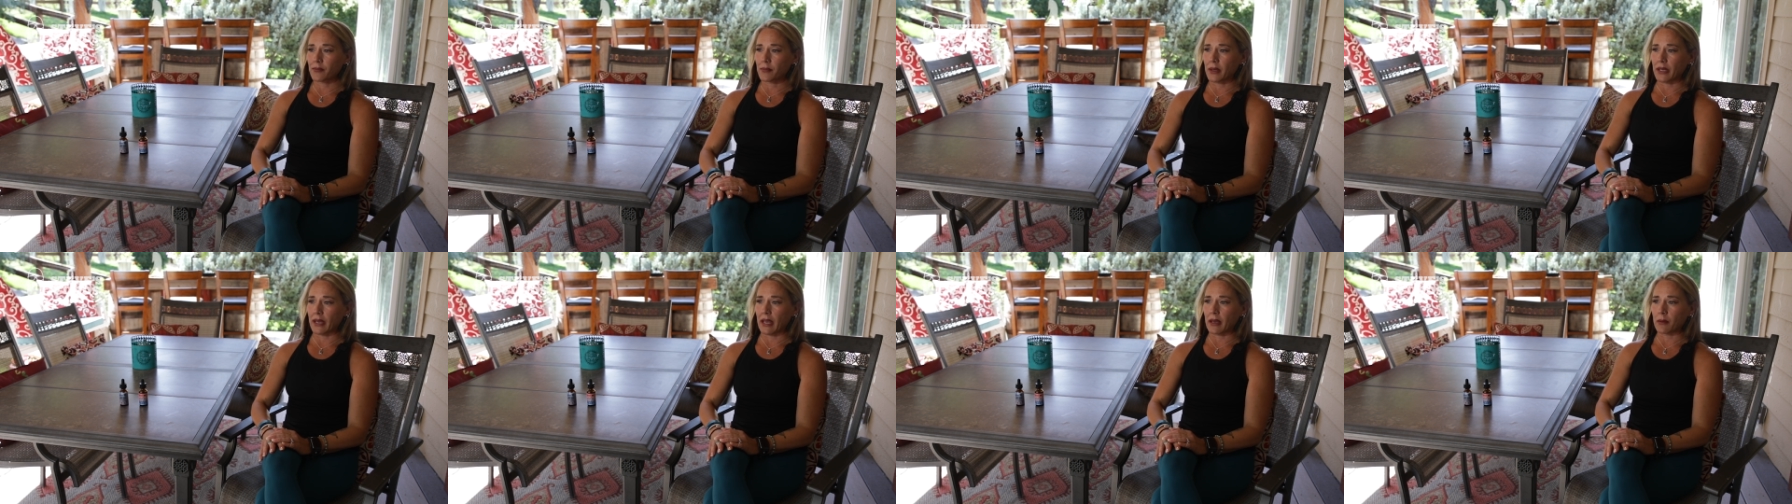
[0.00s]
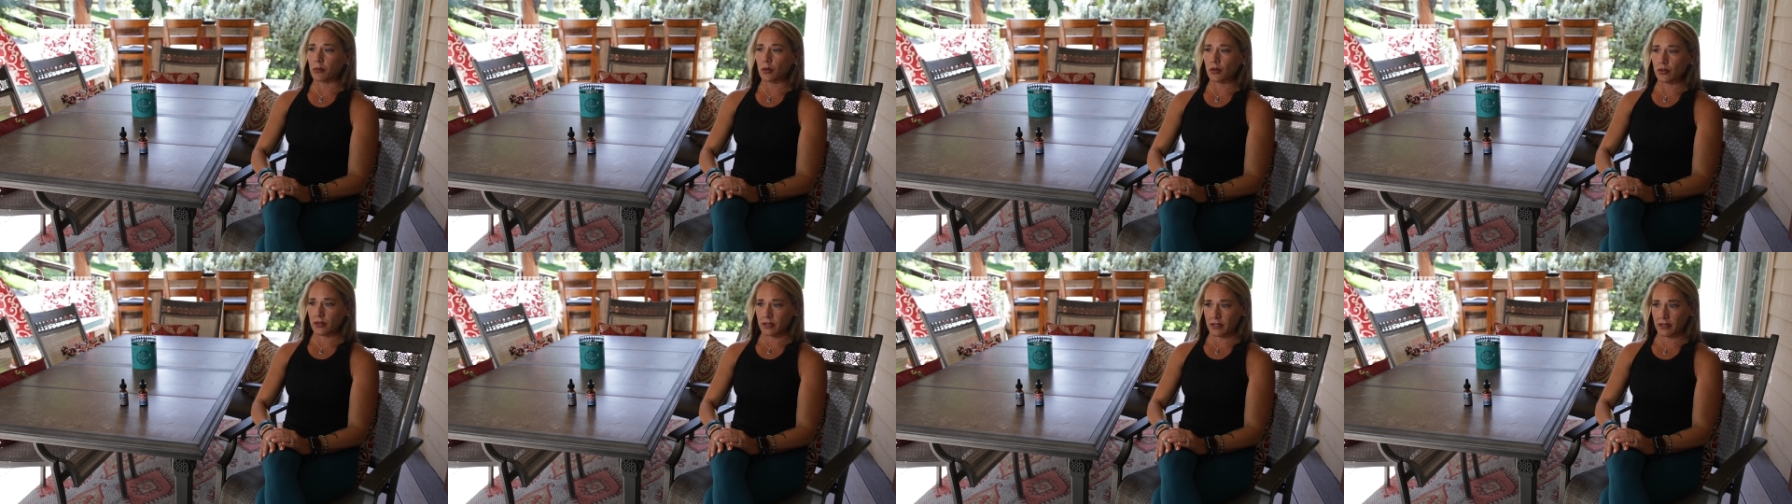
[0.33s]
been
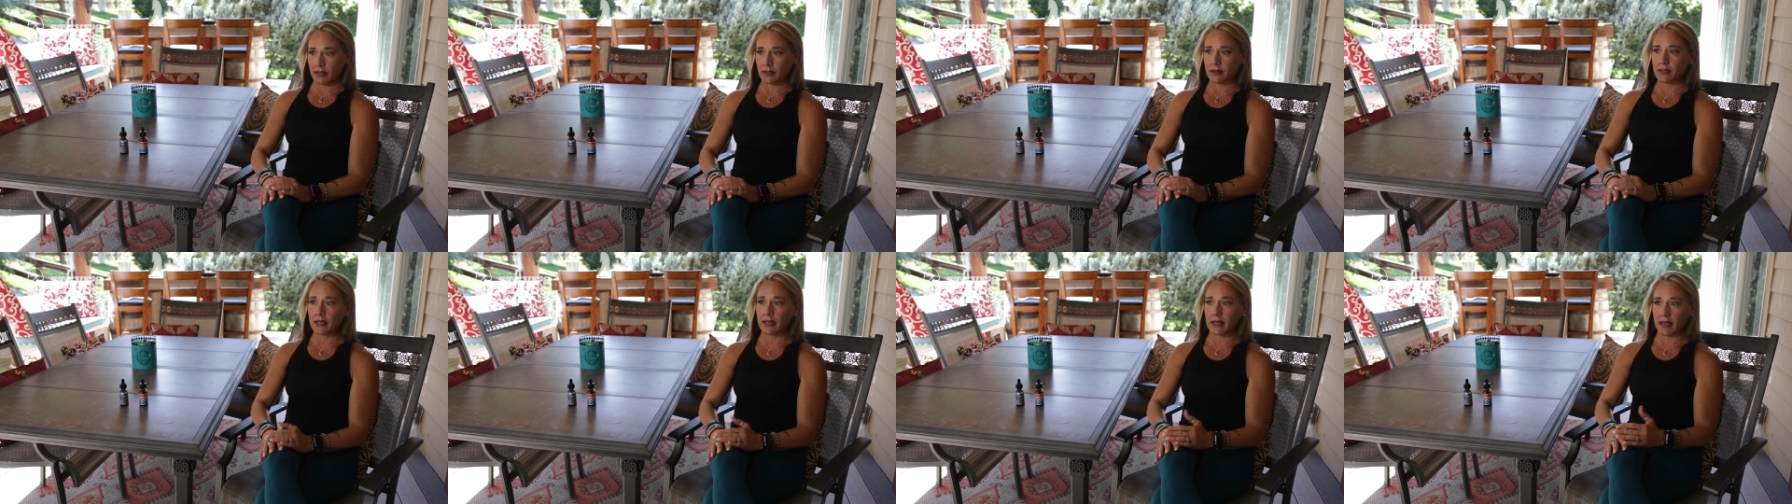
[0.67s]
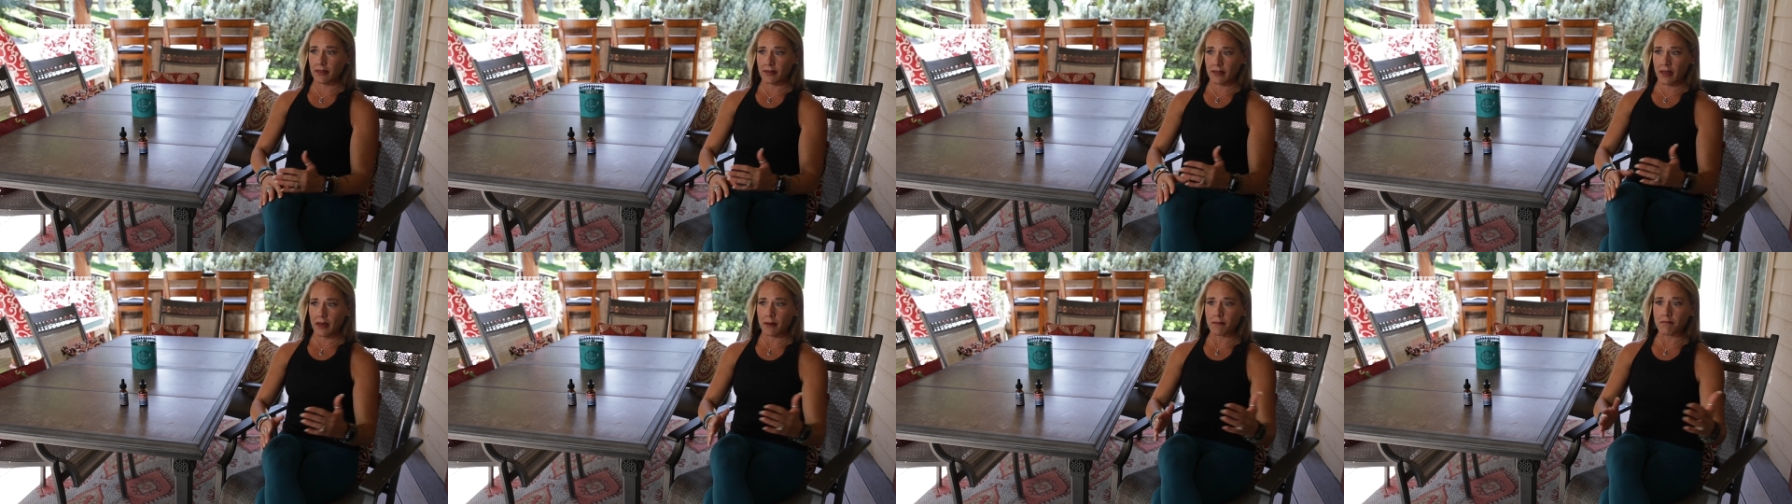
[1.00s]
able to
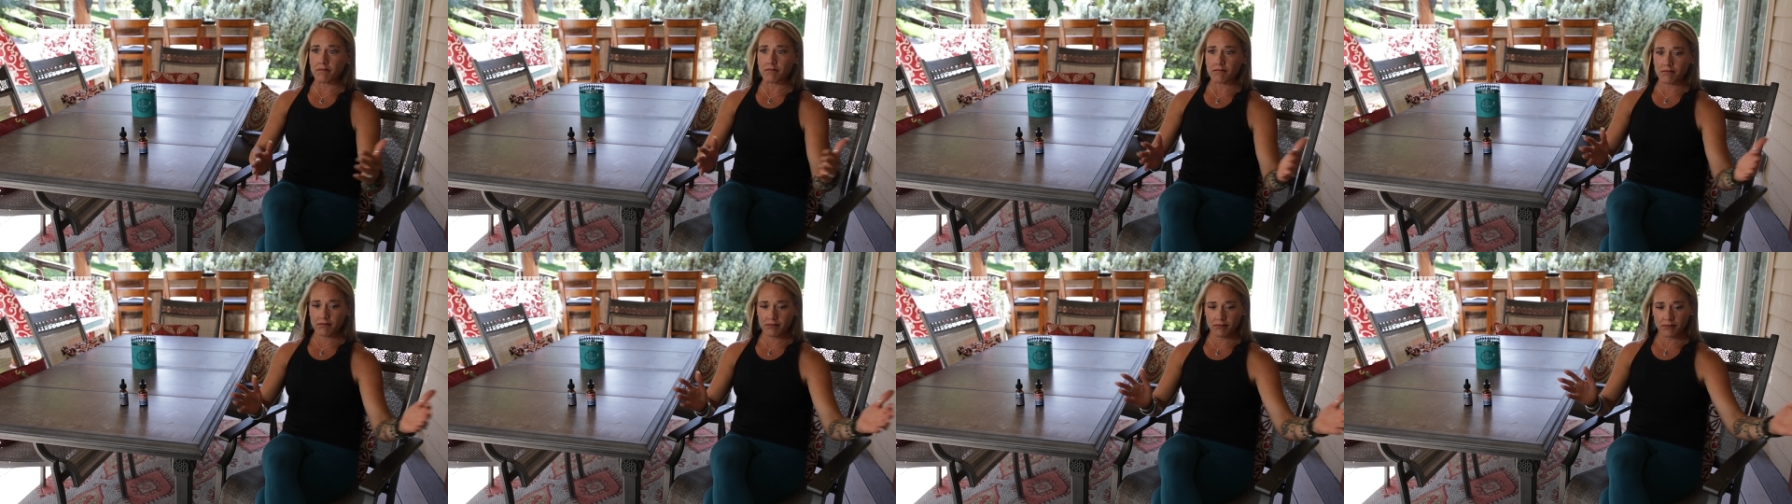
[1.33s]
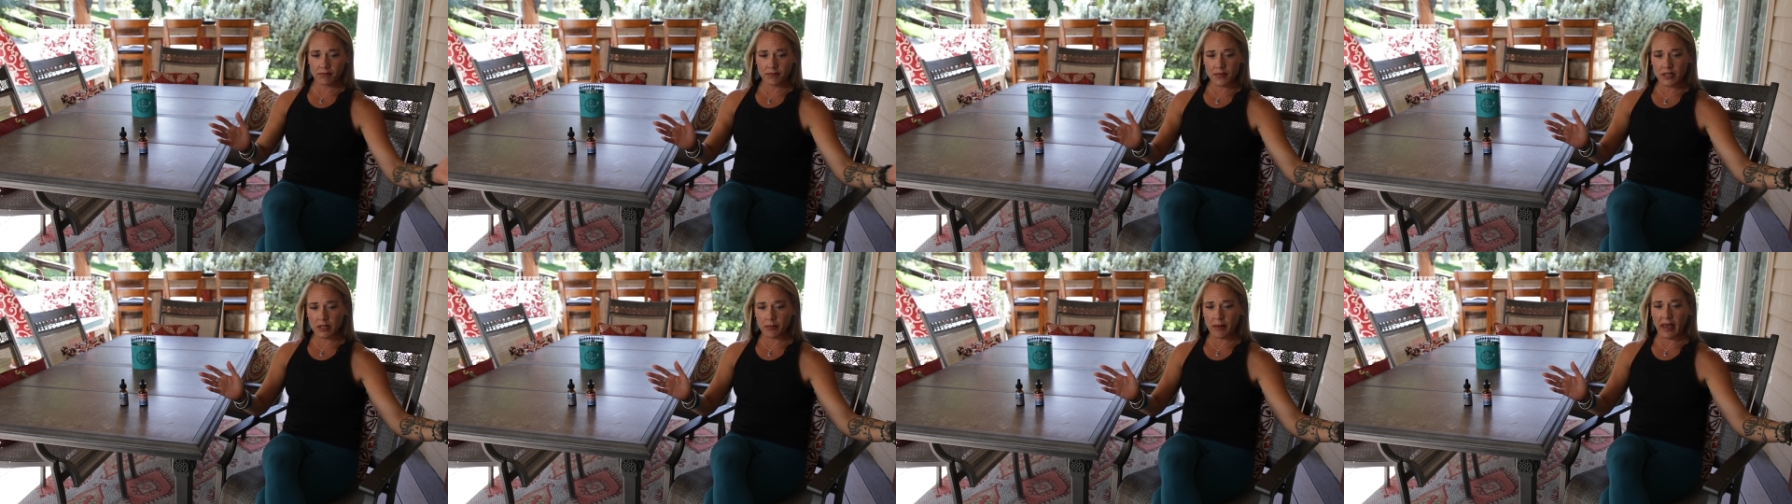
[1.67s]
get them
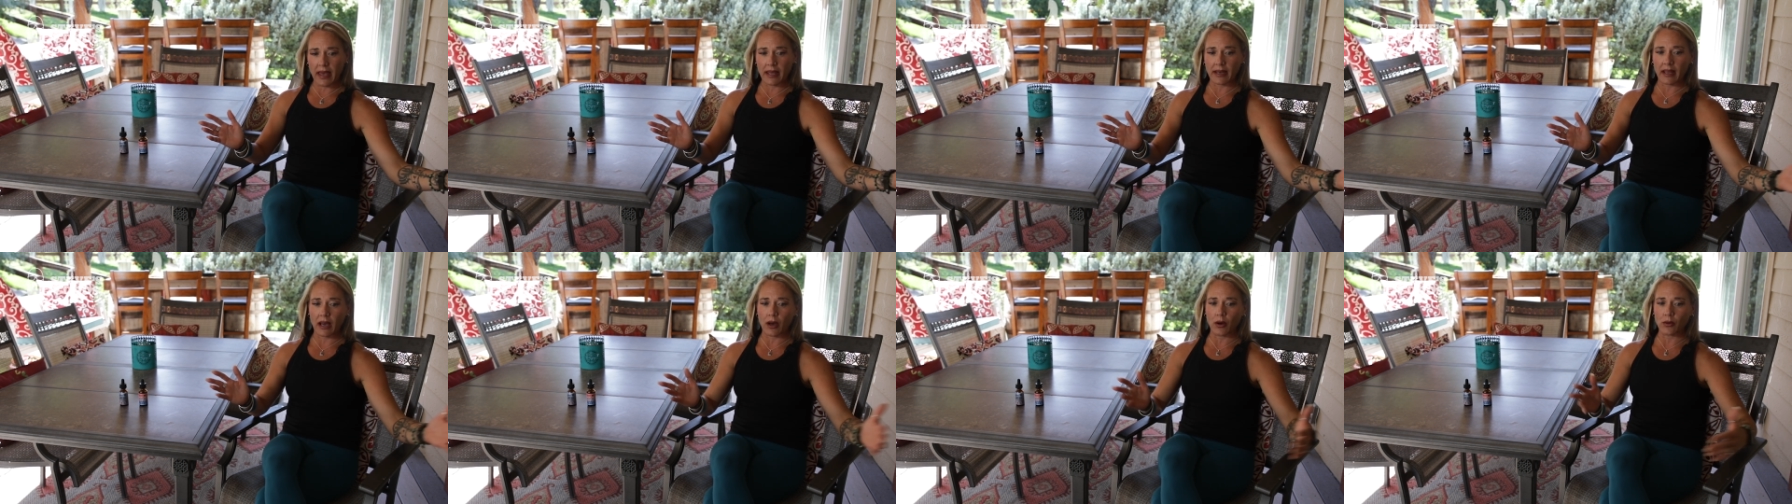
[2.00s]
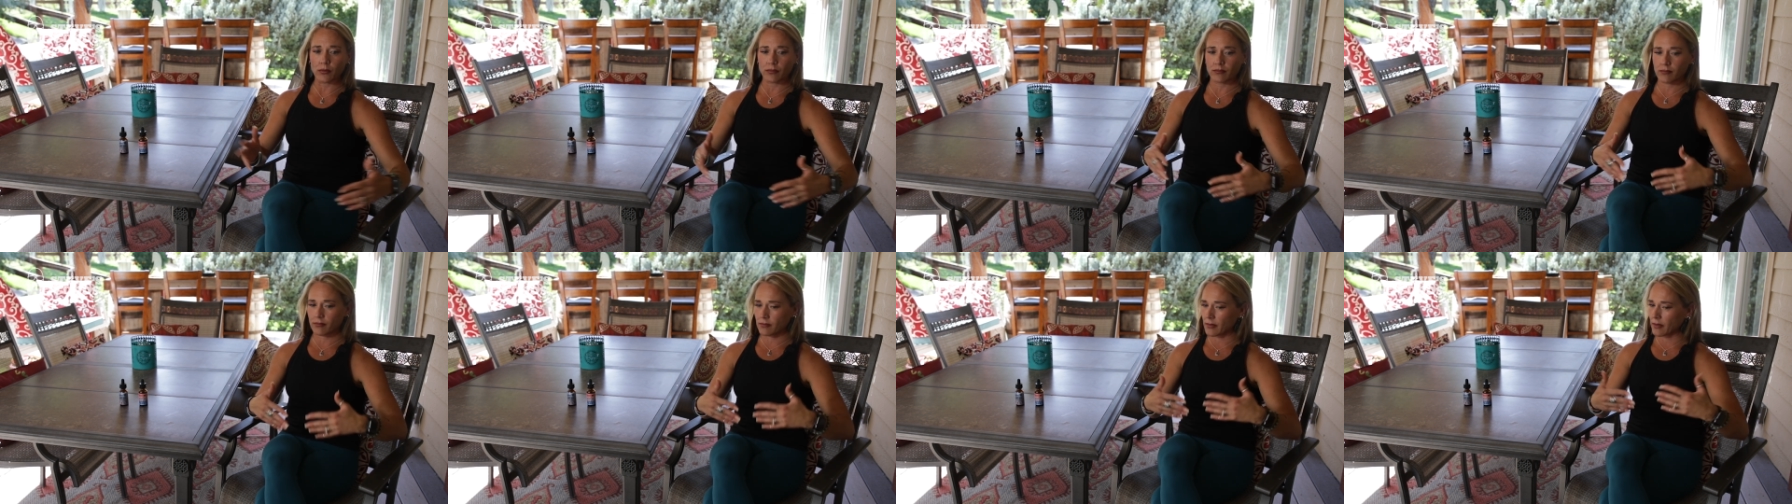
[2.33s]
span
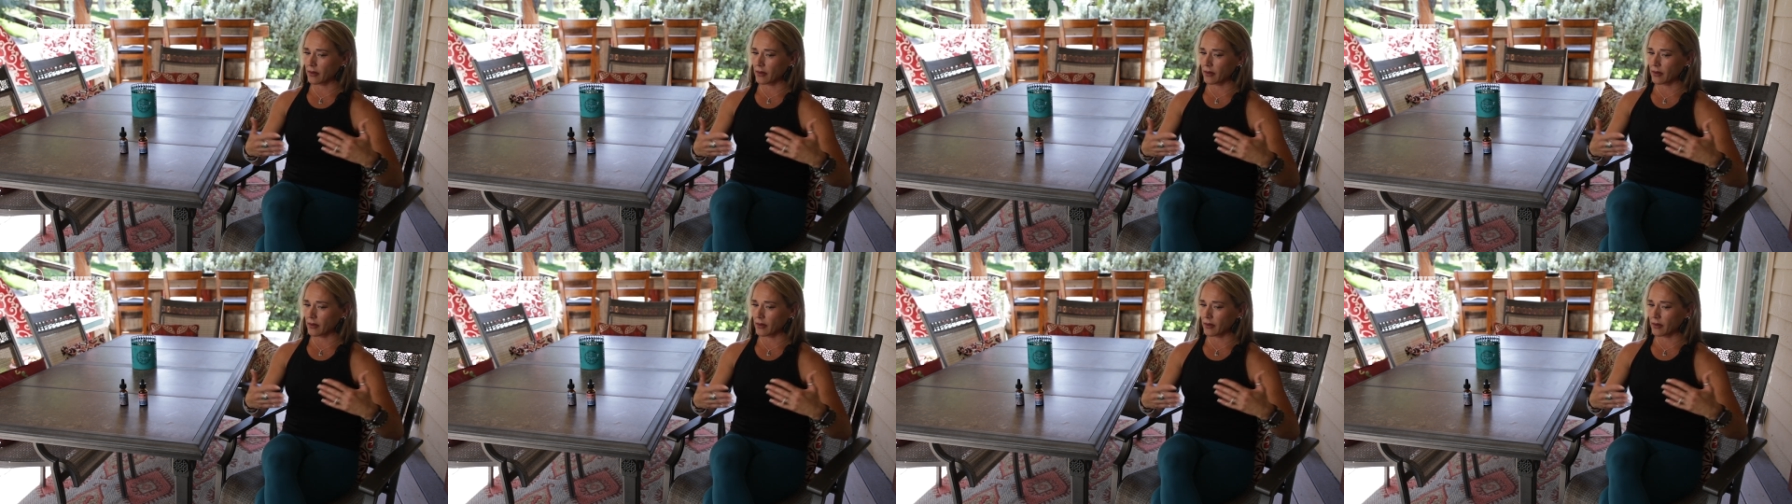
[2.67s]
out